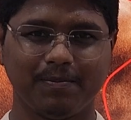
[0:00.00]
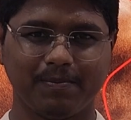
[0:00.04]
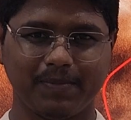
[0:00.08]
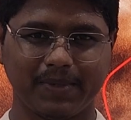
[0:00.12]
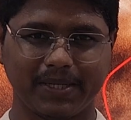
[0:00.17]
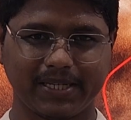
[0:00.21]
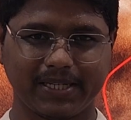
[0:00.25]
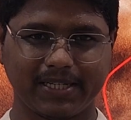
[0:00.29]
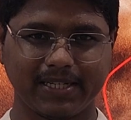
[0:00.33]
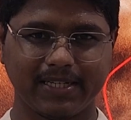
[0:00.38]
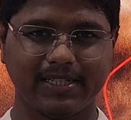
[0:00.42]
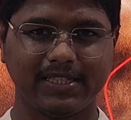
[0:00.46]

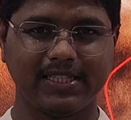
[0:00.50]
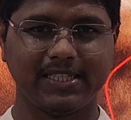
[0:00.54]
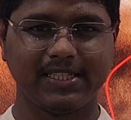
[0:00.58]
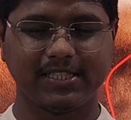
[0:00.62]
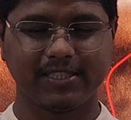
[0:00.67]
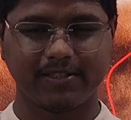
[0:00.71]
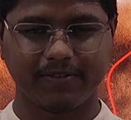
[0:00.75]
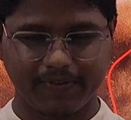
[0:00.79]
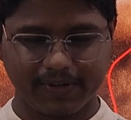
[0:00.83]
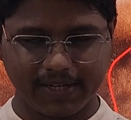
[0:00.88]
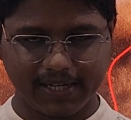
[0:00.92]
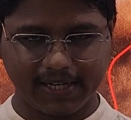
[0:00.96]
but this
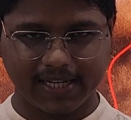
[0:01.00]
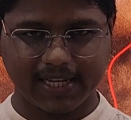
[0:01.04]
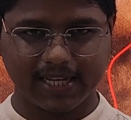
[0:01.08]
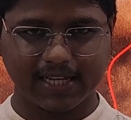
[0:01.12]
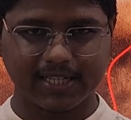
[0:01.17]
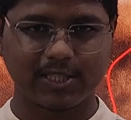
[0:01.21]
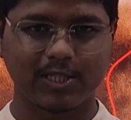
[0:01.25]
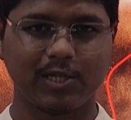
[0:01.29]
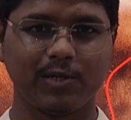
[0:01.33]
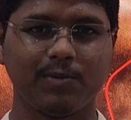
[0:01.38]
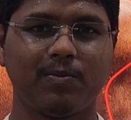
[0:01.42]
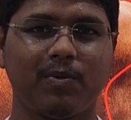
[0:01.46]
is a field
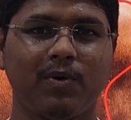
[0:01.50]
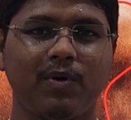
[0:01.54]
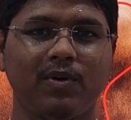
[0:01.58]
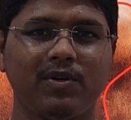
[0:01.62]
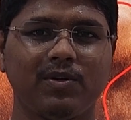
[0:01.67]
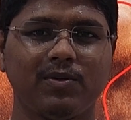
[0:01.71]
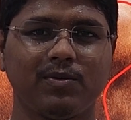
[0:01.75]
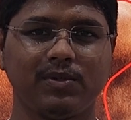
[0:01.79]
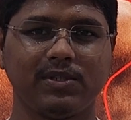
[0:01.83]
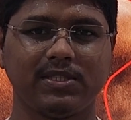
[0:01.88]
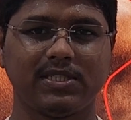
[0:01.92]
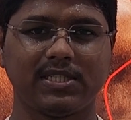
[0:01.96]
case
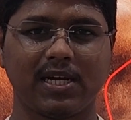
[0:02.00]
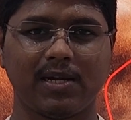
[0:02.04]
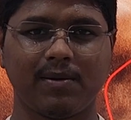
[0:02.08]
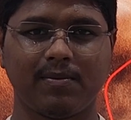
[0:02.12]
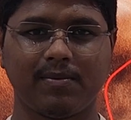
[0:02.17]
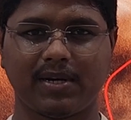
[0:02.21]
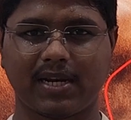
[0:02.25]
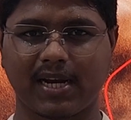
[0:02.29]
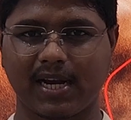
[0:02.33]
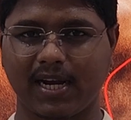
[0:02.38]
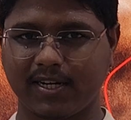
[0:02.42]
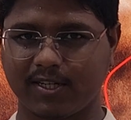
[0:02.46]
report which I
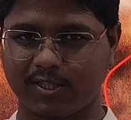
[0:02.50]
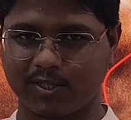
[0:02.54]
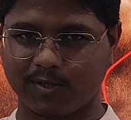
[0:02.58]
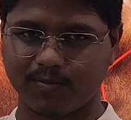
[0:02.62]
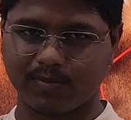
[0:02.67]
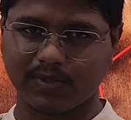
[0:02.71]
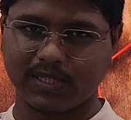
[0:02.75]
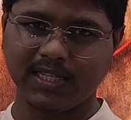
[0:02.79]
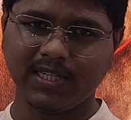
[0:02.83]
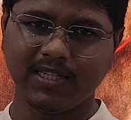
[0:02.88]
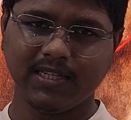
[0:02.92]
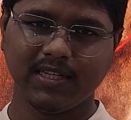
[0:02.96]
have tried
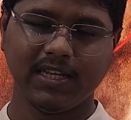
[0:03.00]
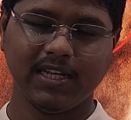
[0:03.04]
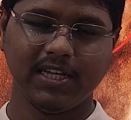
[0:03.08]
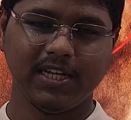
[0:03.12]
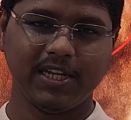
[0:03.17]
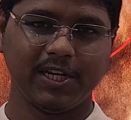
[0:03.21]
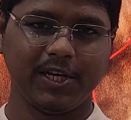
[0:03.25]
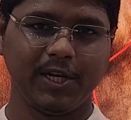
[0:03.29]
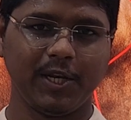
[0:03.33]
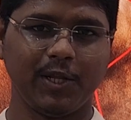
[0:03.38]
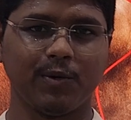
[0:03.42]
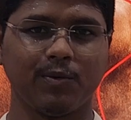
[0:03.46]
something
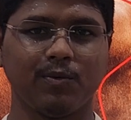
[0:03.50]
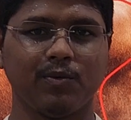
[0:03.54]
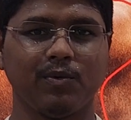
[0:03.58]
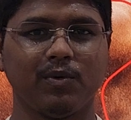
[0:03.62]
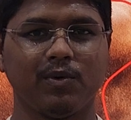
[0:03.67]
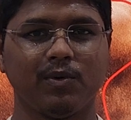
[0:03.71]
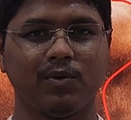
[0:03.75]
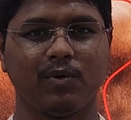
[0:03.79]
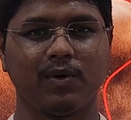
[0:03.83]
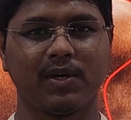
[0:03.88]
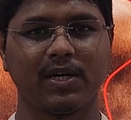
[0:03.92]
new.